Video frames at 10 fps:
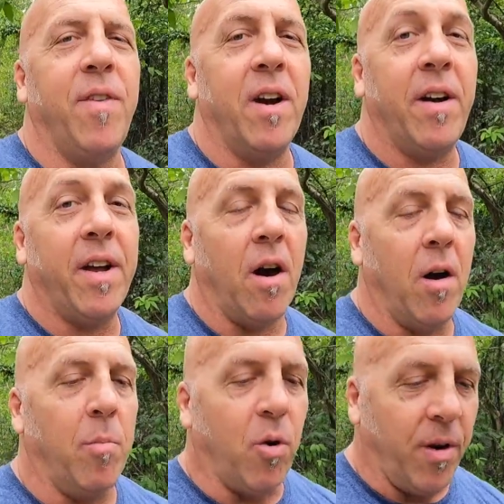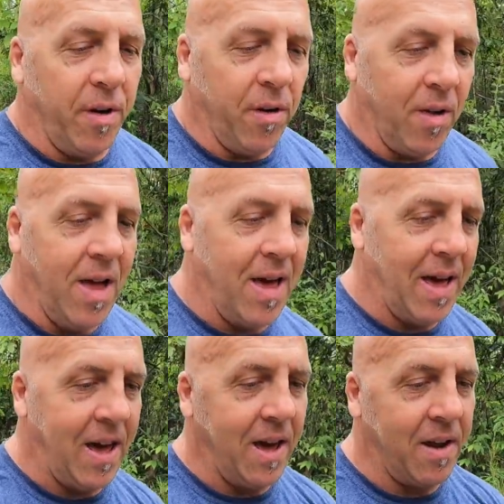very arboreal
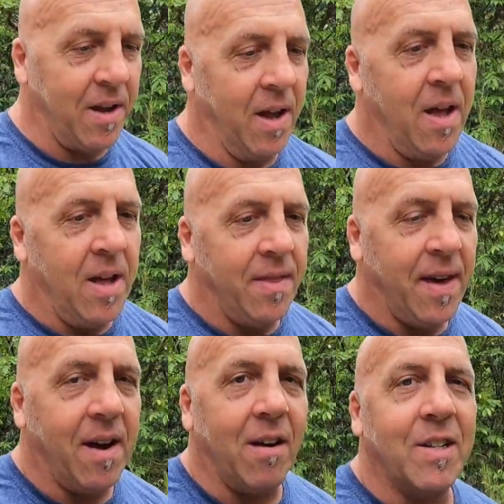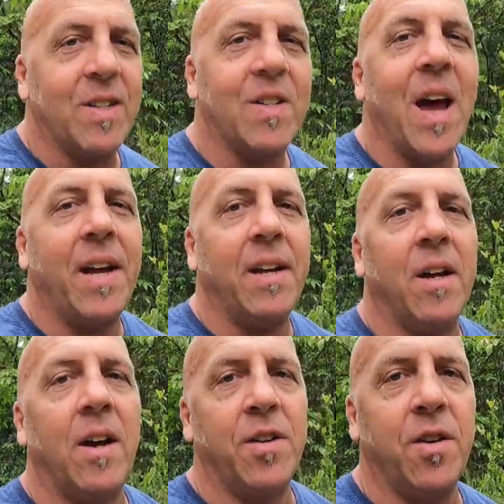and they are sight
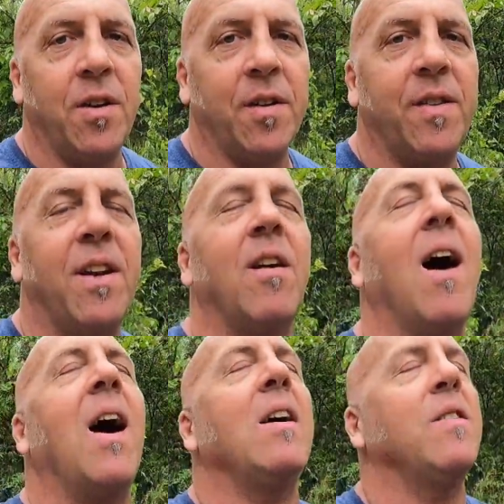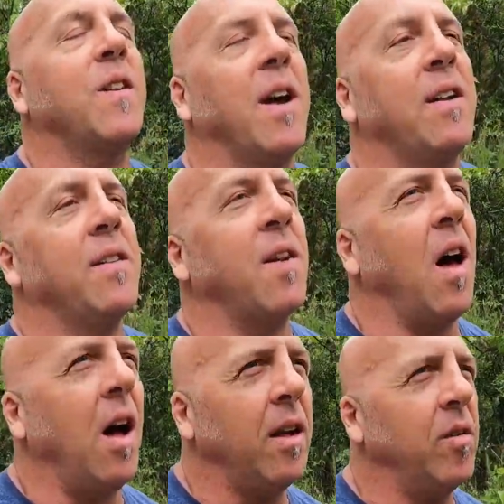hunters. Their eyesight is
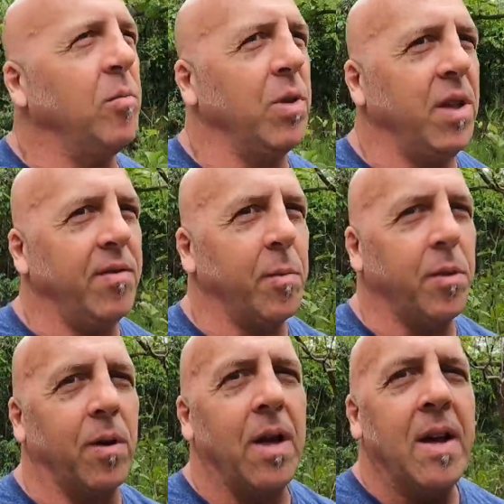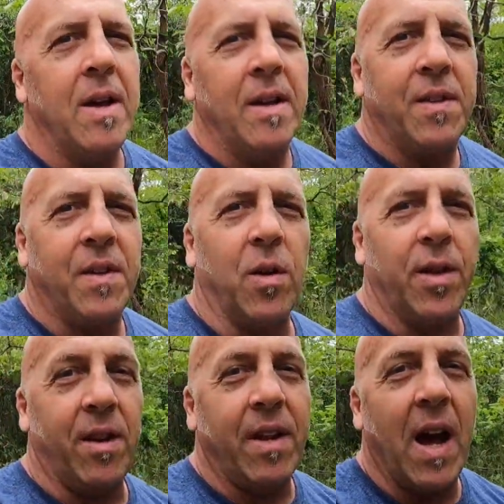unbelievable. So
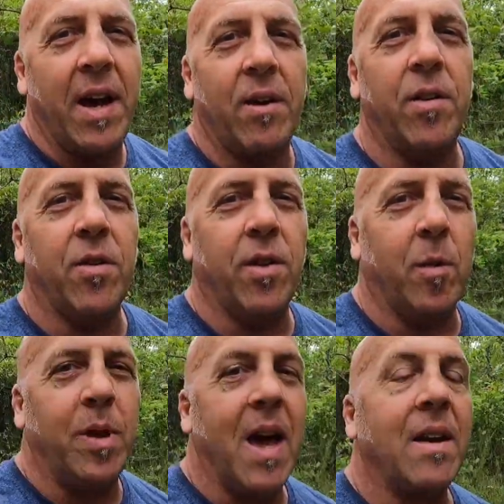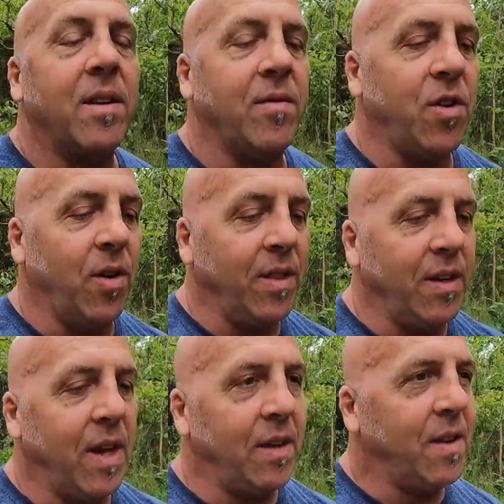they're diurnal, they'll be active during the
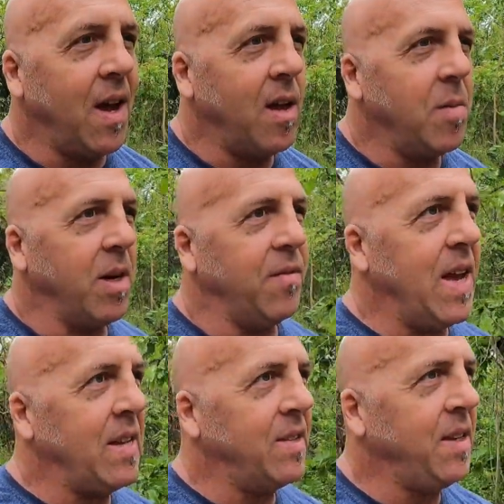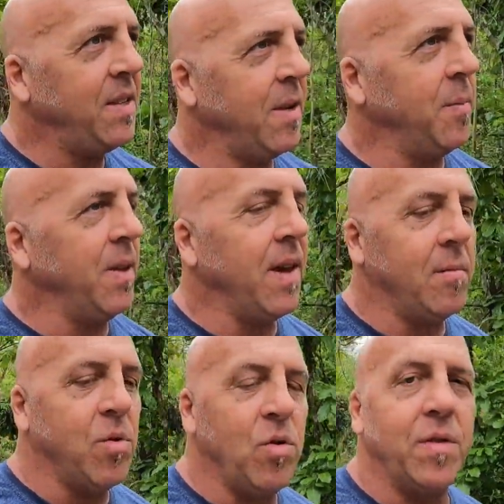daytime, and if they see something
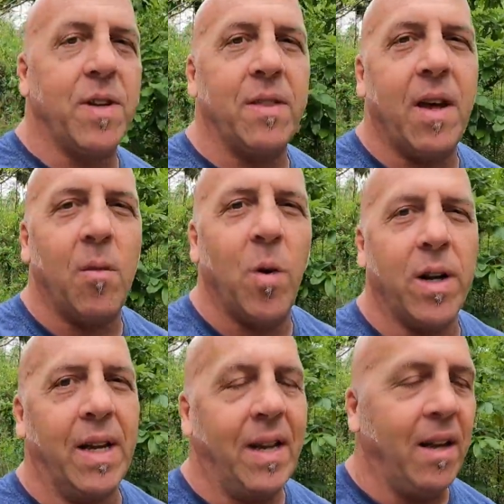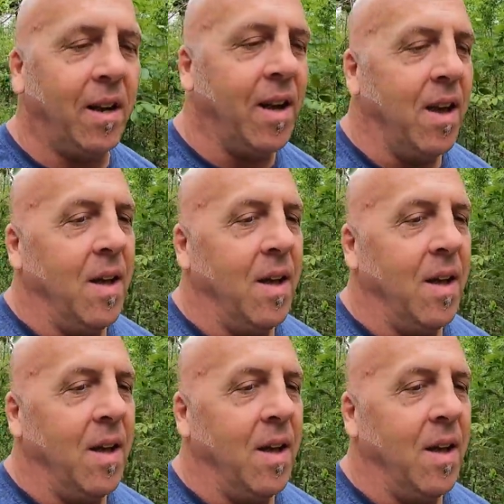that moves that they want to eat,